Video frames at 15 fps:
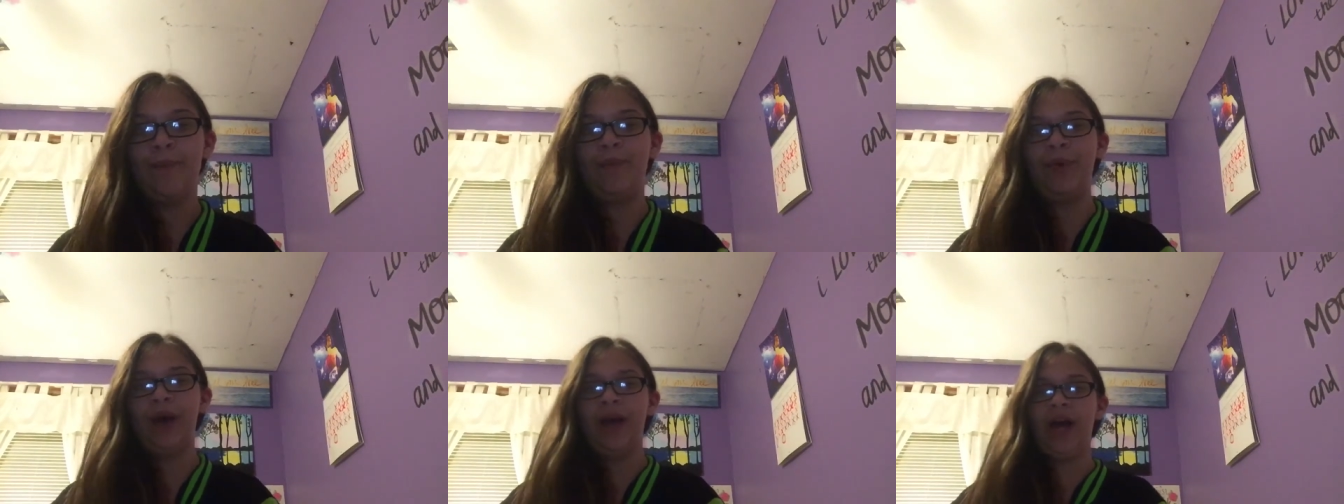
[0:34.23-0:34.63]

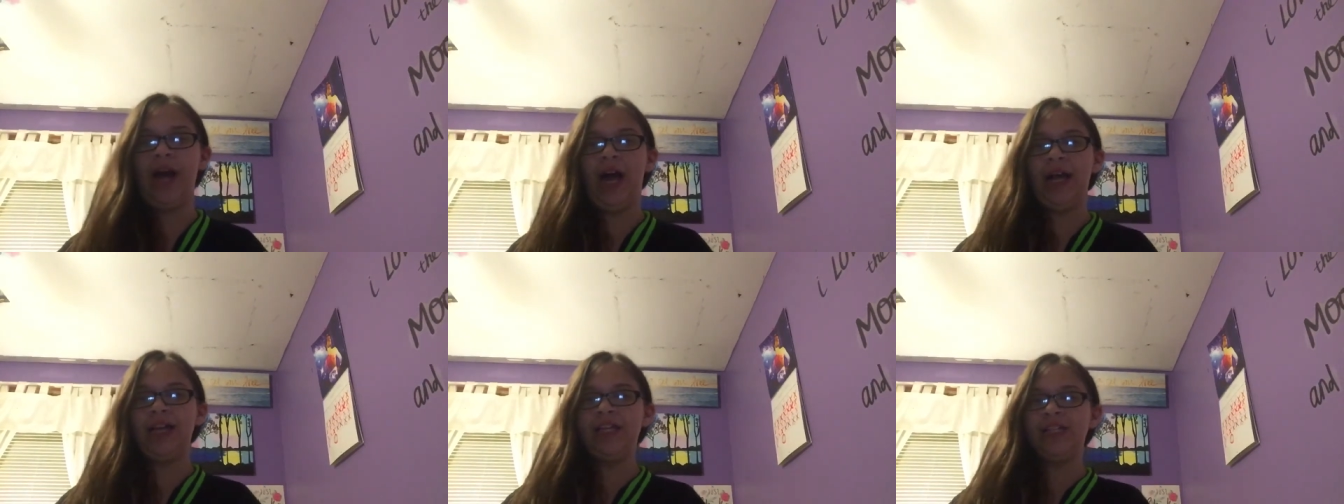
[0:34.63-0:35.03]
but
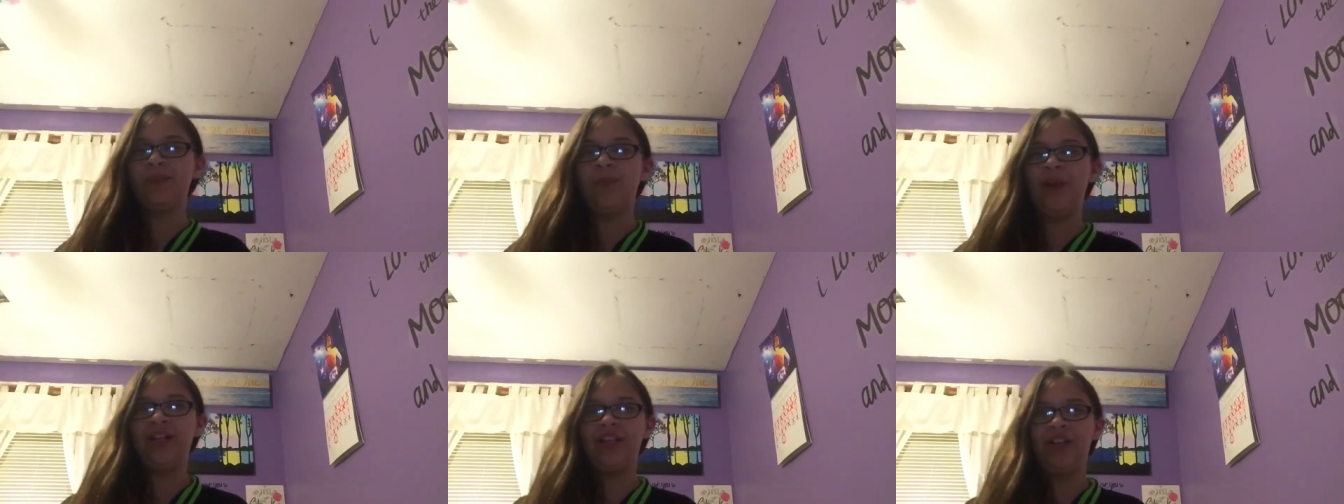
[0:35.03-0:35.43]
I
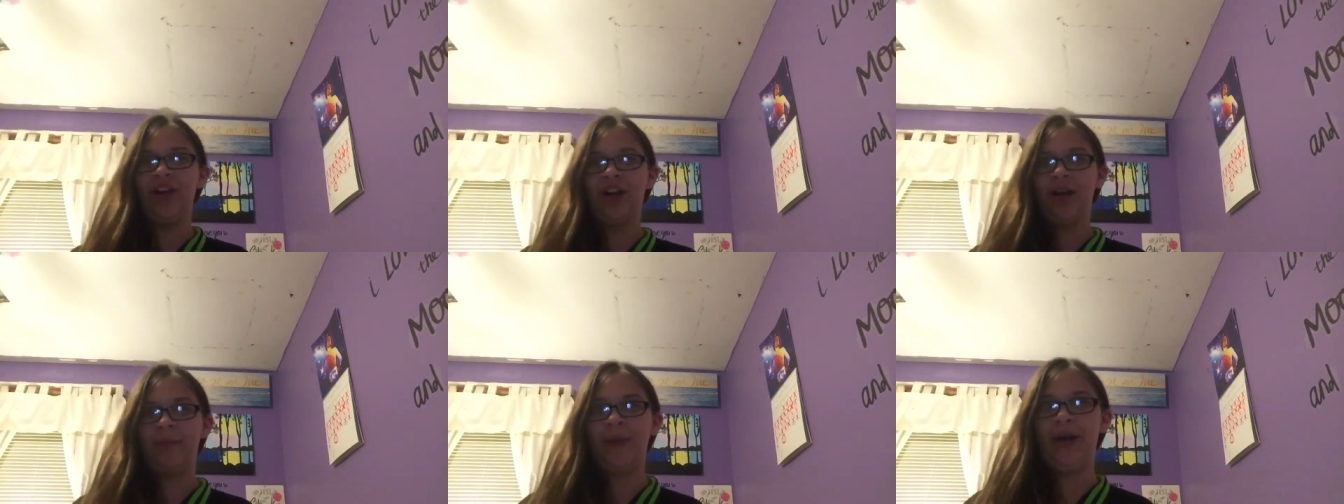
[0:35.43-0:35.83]
just want to
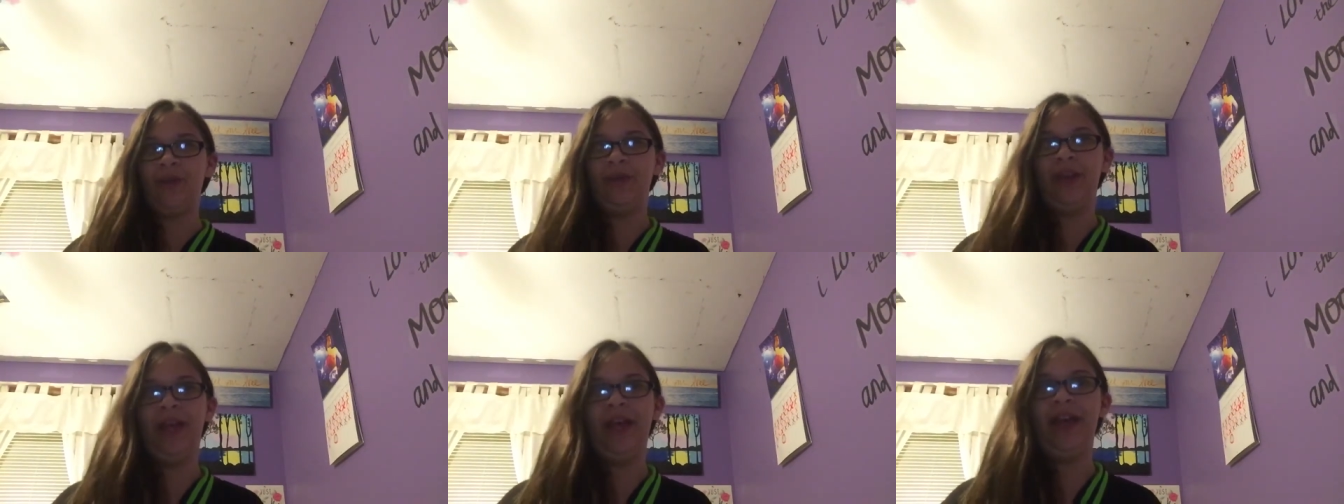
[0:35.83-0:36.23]
talk
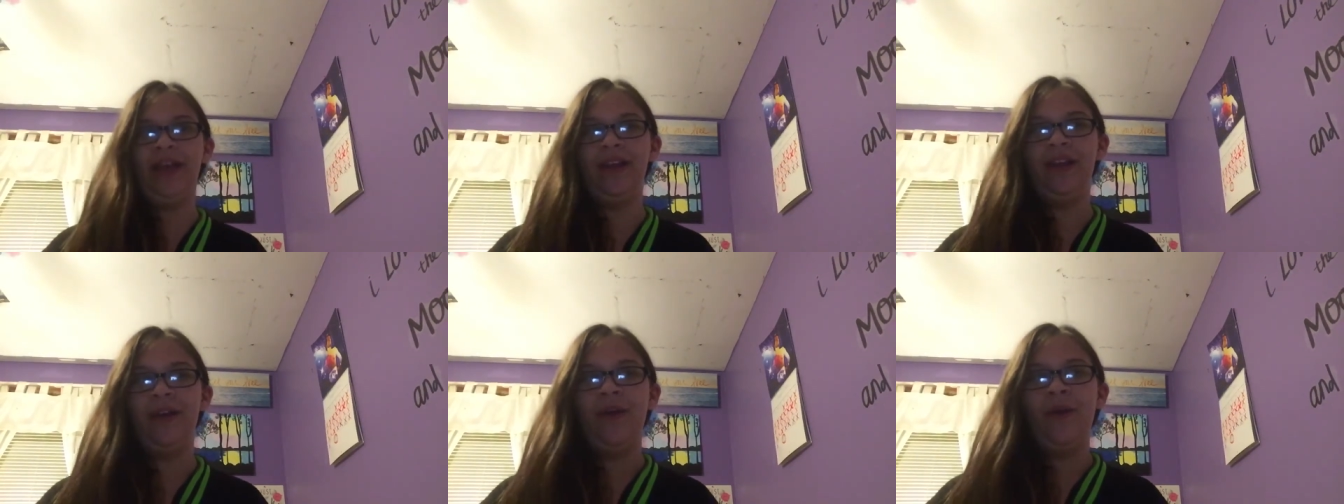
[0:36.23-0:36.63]
about like